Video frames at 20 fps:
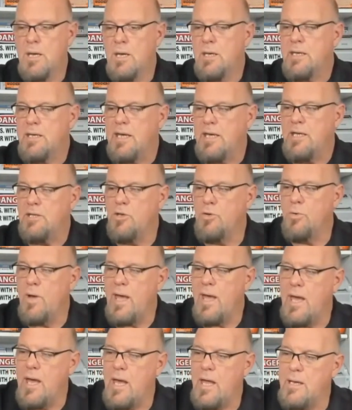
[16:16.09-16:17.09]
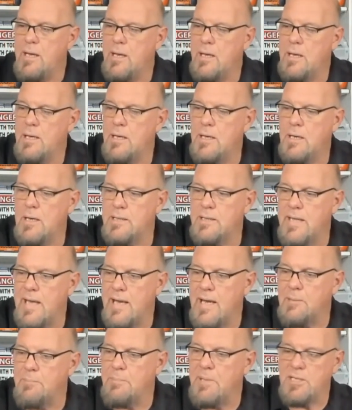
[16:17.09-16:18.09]
Can you add
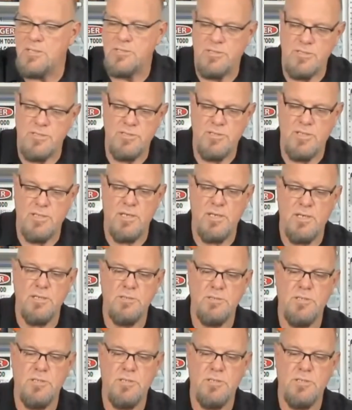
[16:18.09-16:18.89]
databases to these?